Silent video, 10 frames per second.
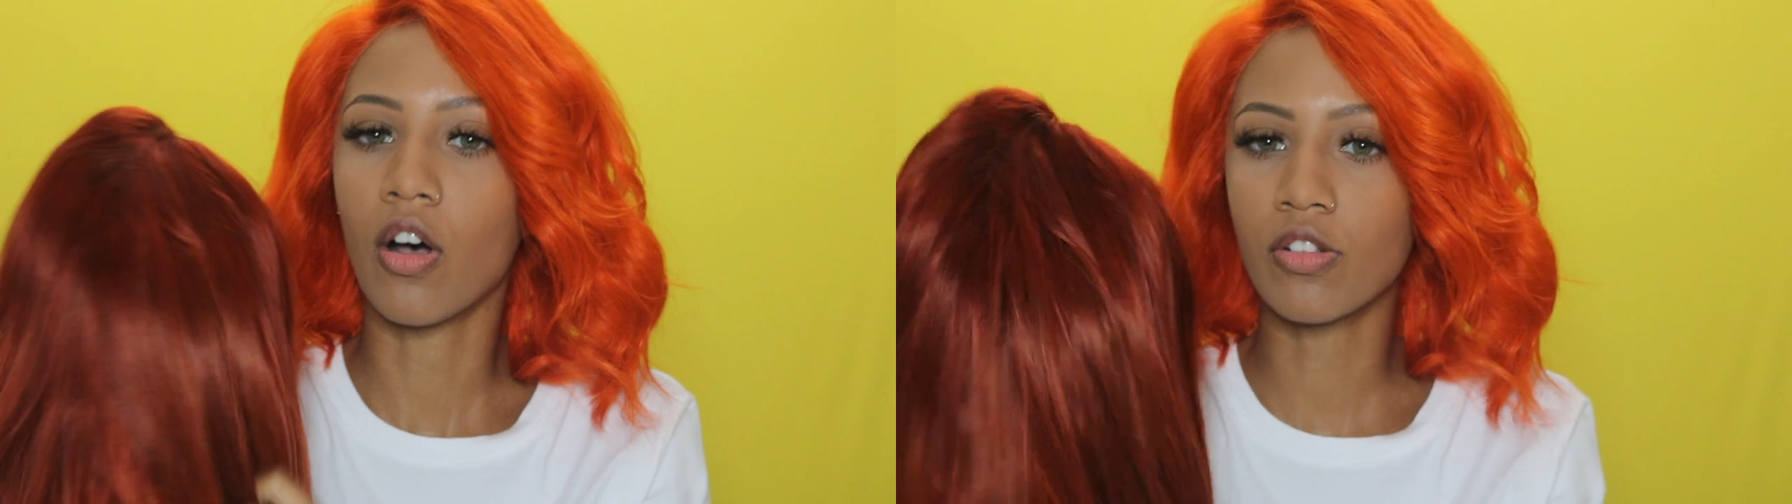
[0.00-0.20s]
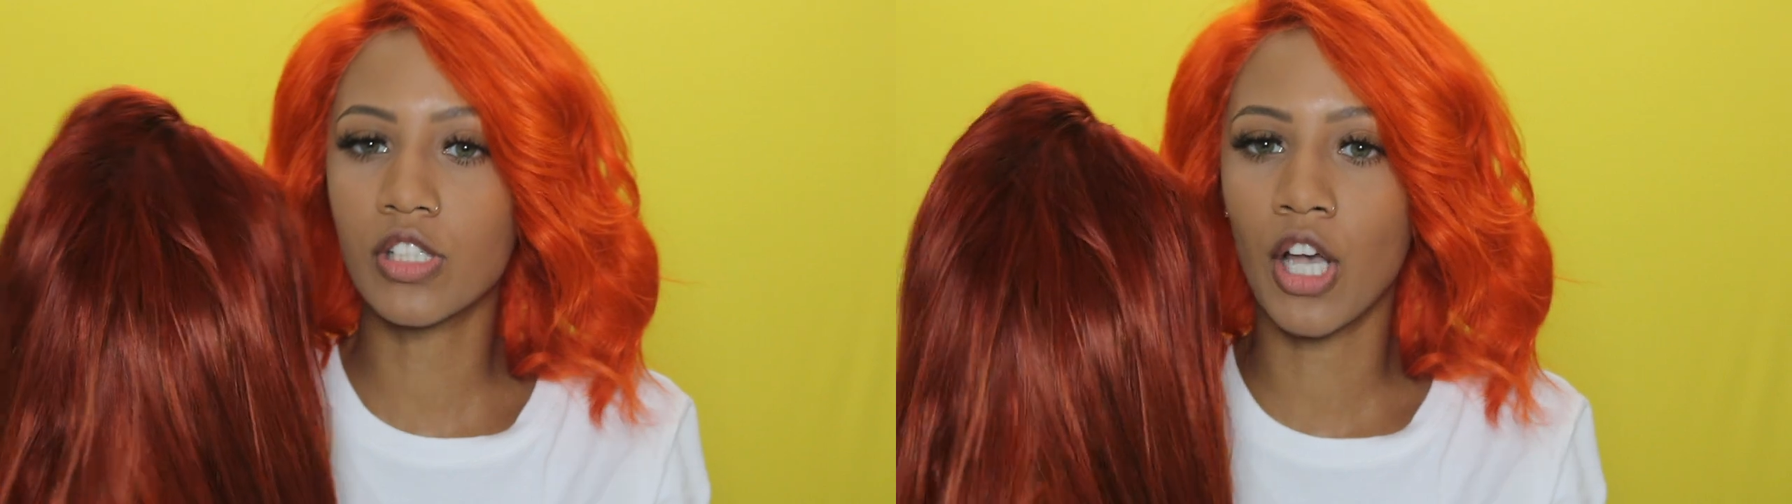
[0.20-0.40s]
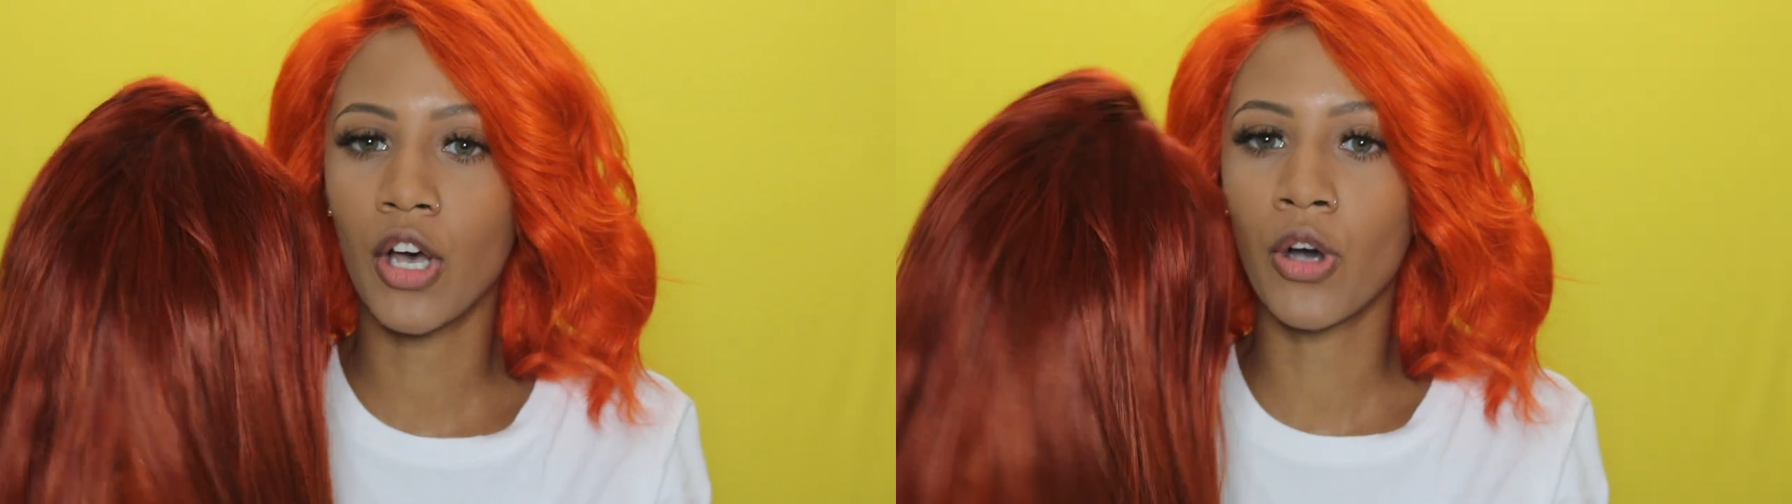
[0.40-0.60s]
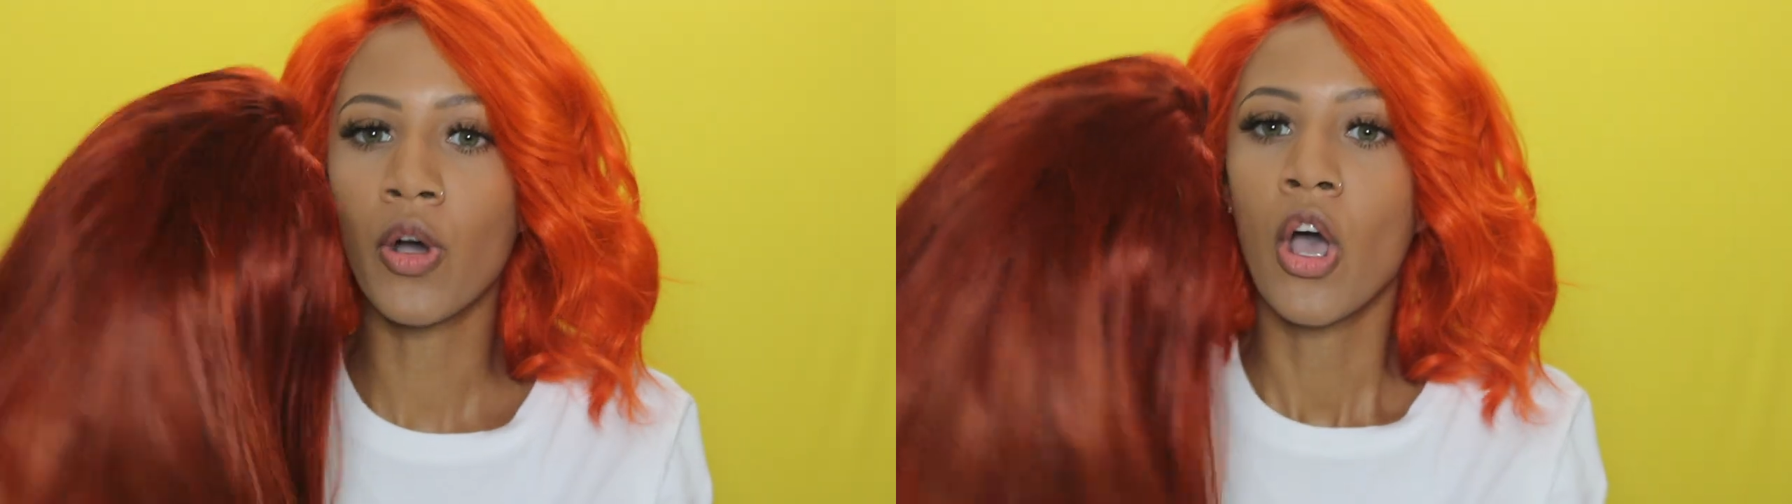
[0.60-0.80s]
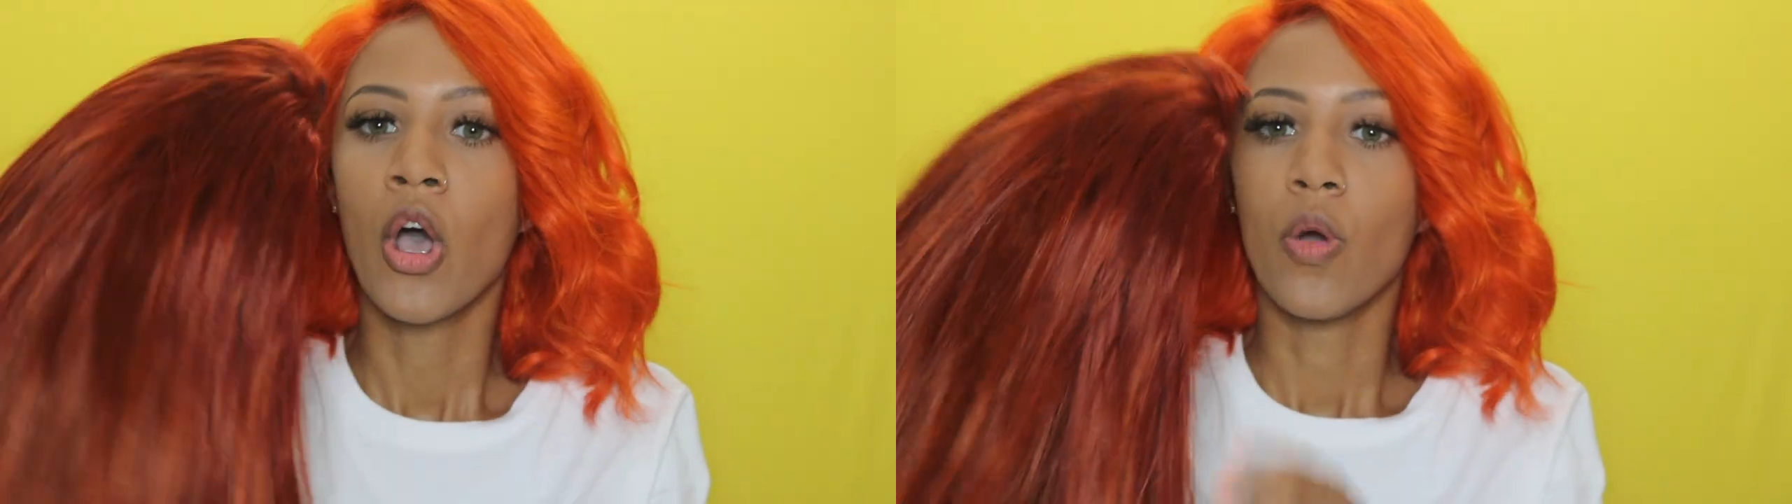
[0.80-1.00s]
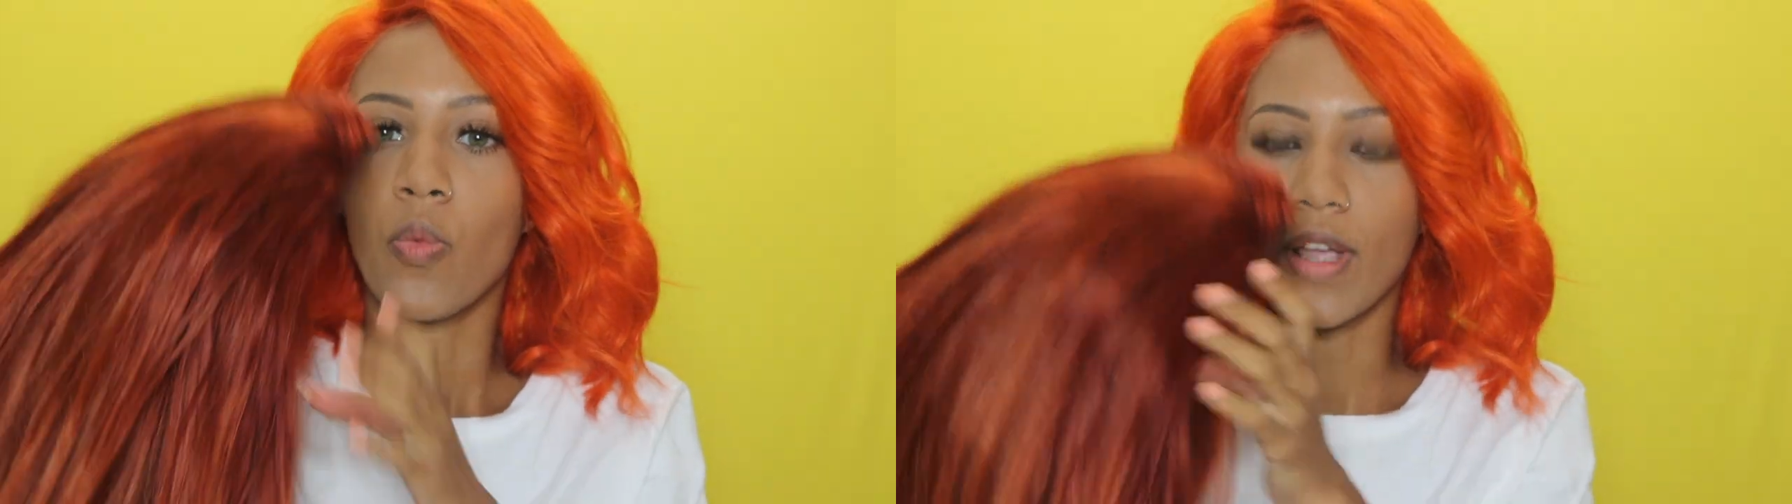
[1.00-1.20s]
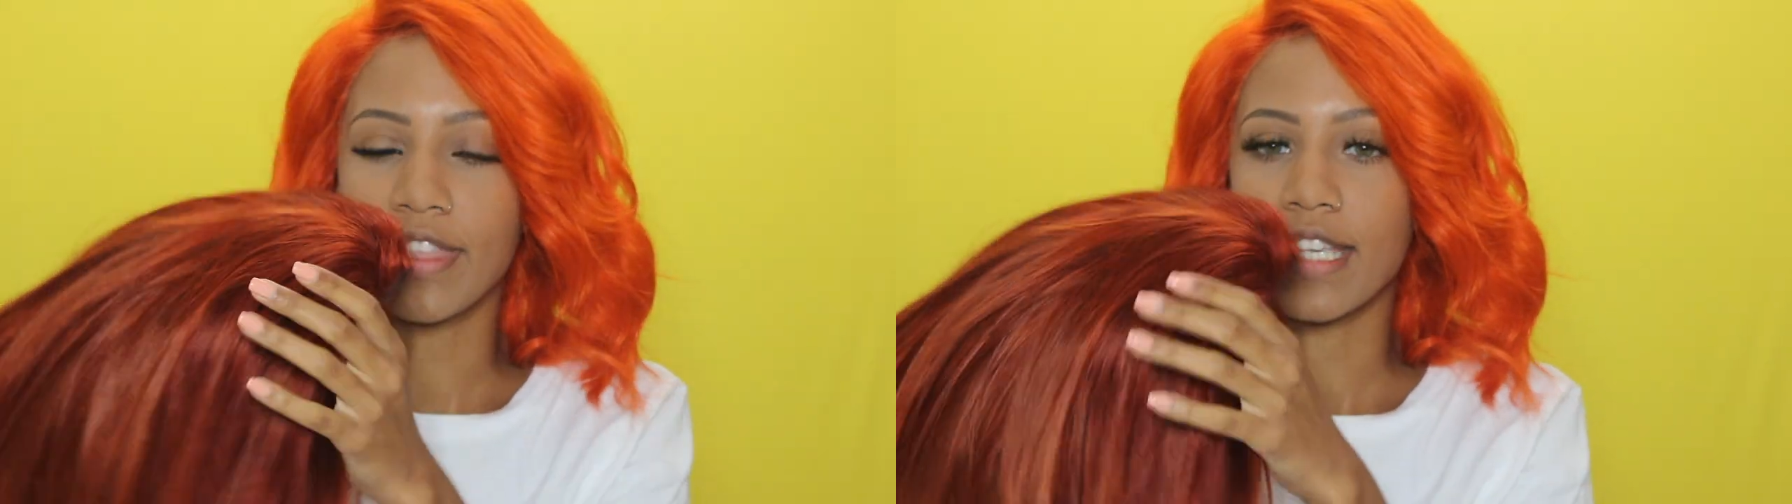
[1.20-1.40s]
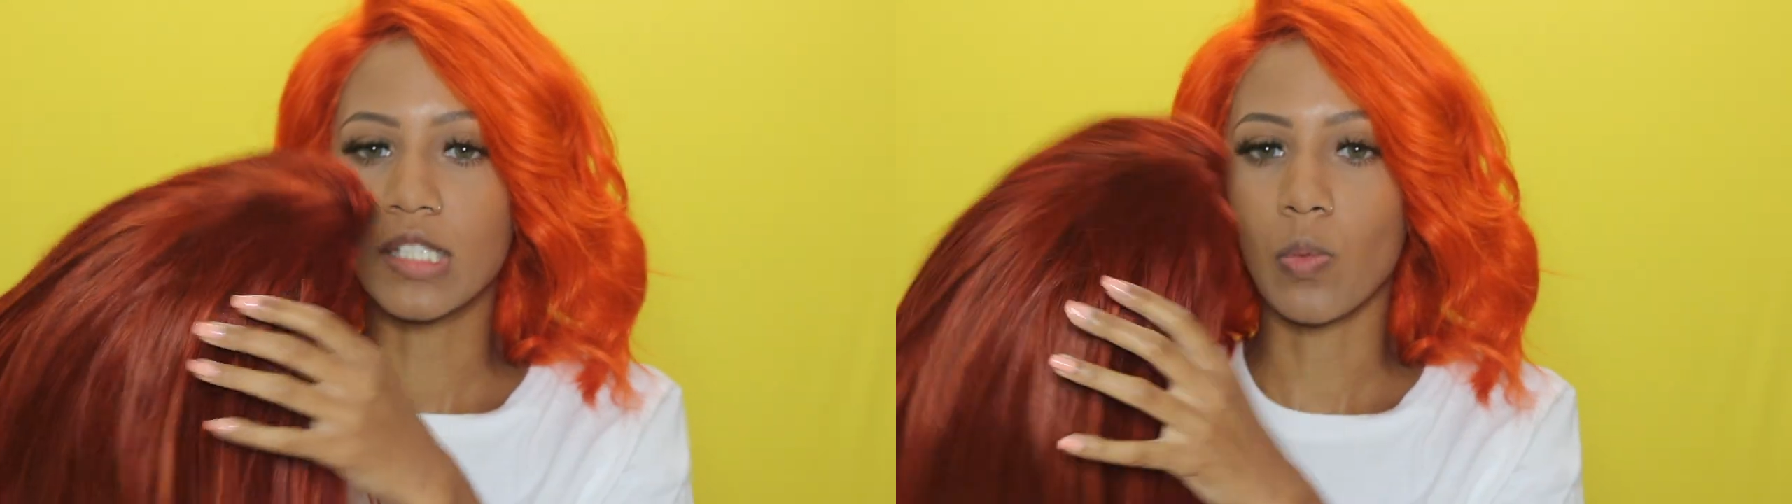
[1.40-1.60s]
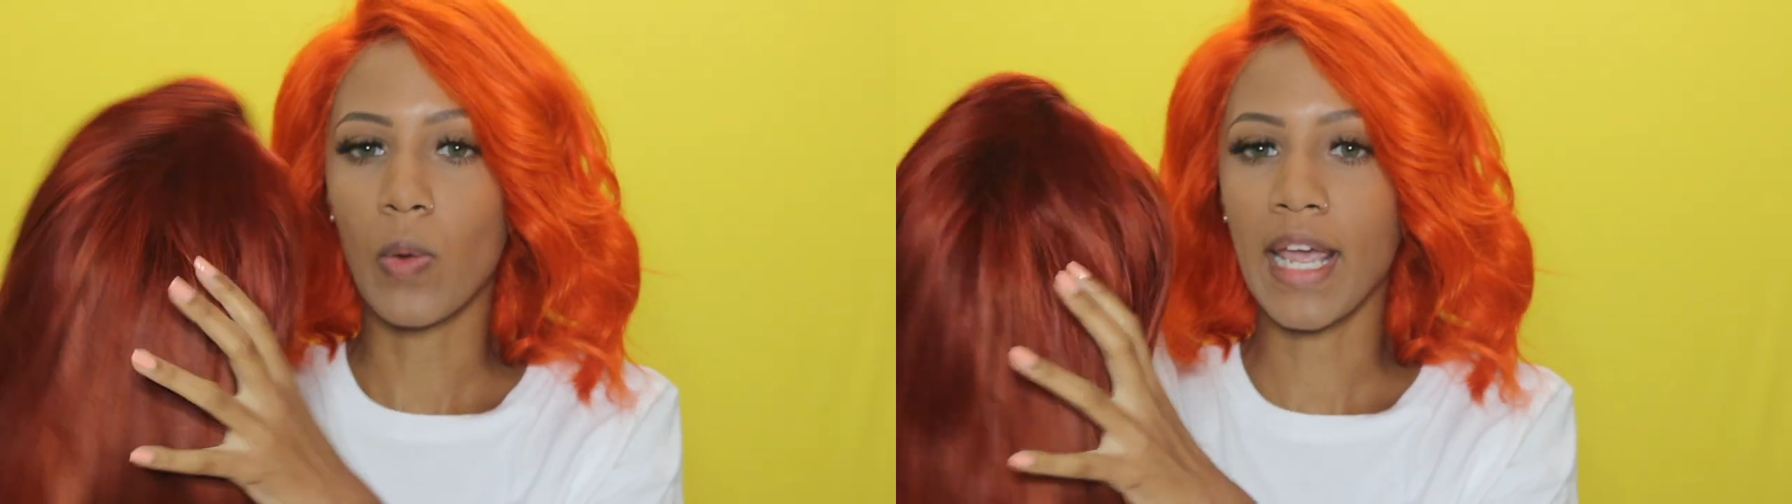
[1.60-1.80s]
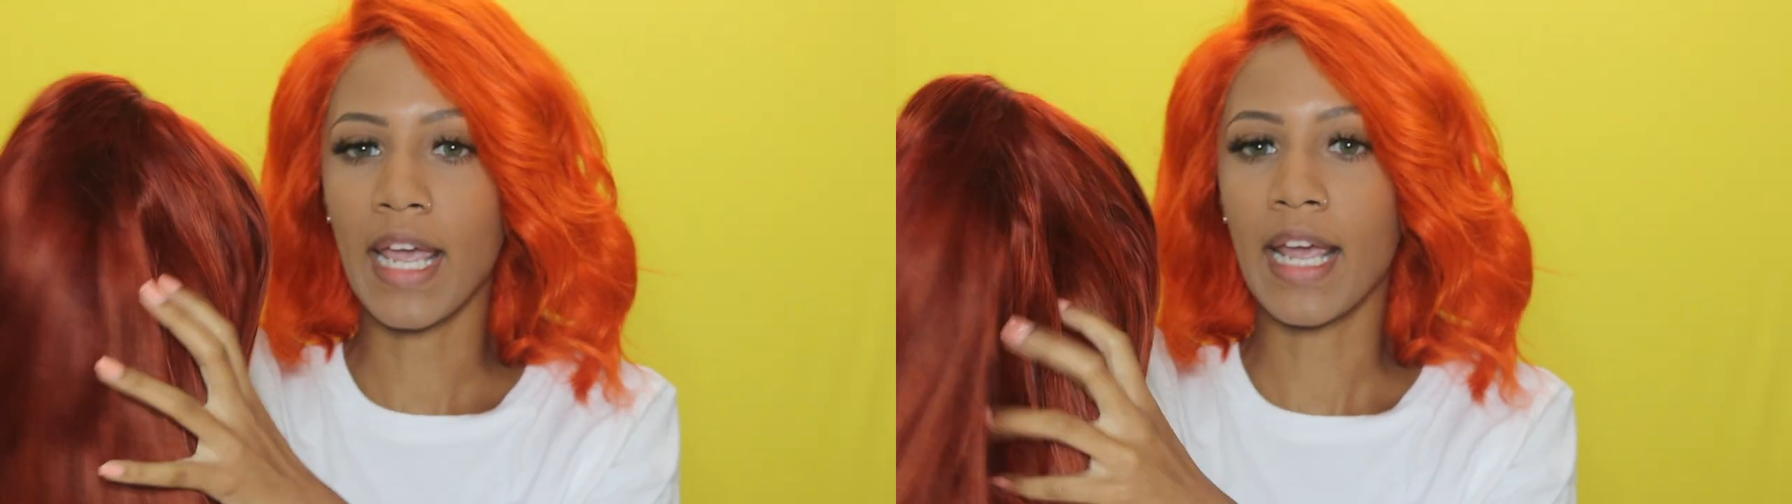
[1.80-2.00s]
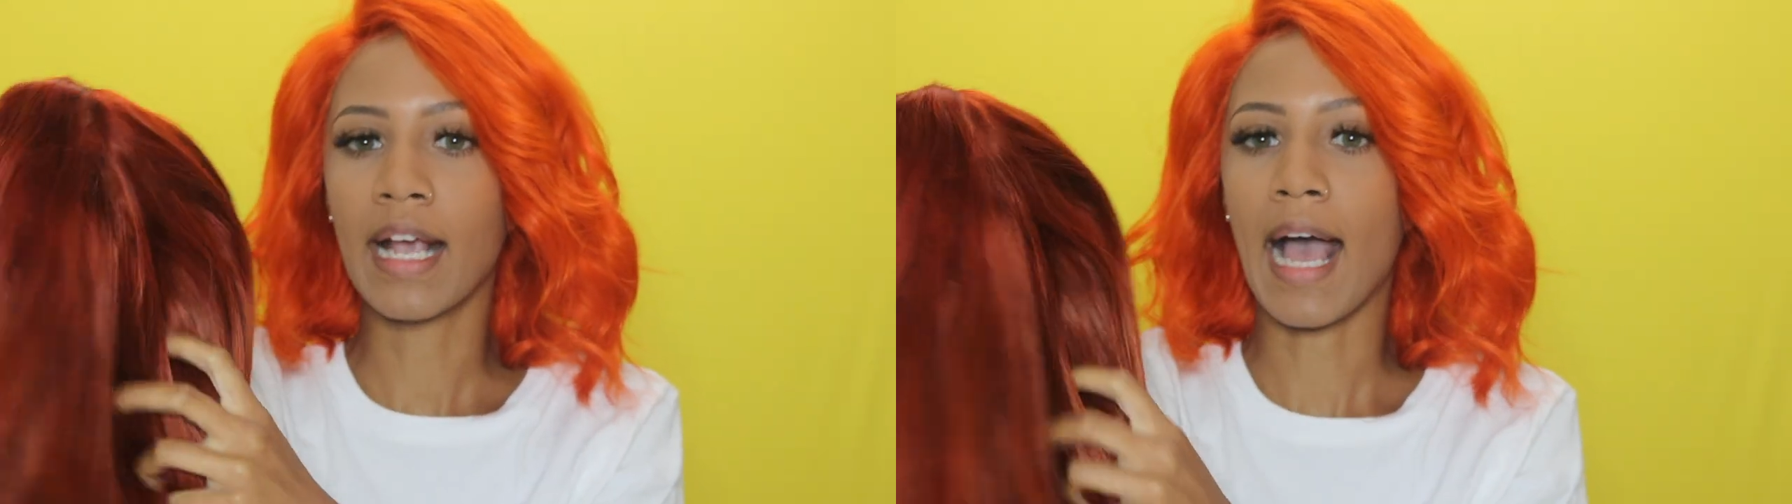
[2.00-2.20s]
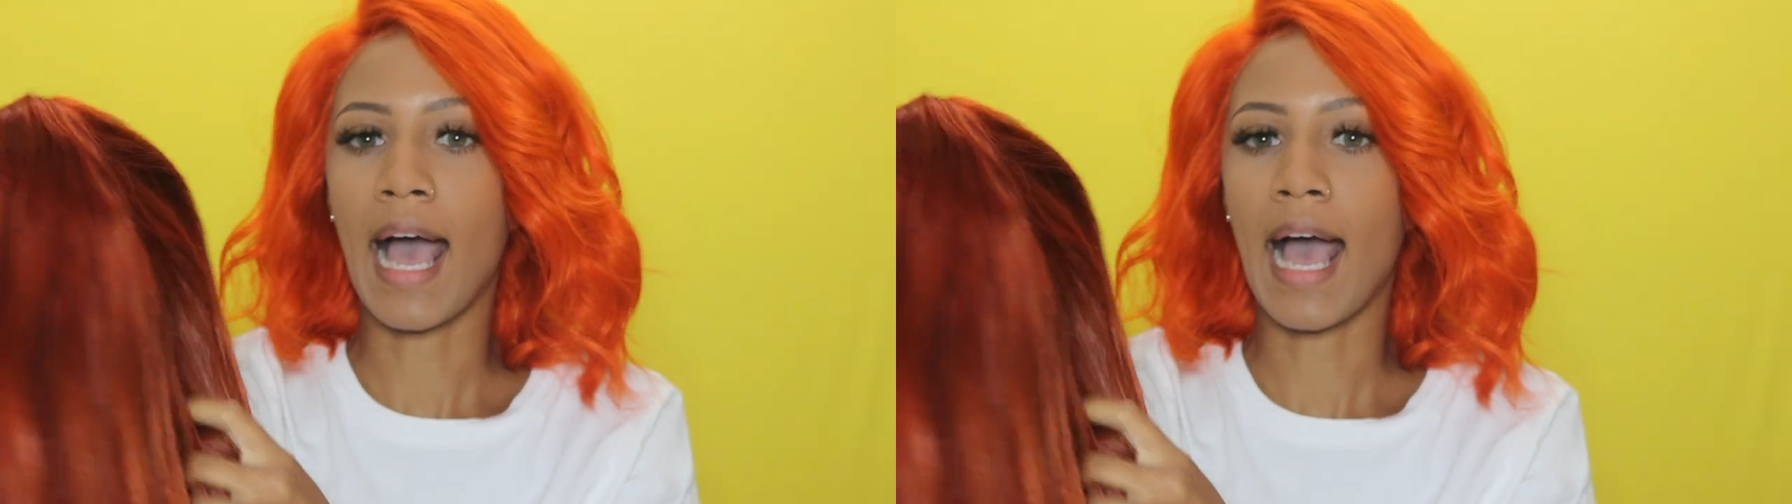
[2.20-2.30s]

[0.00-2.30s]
Also with this wig,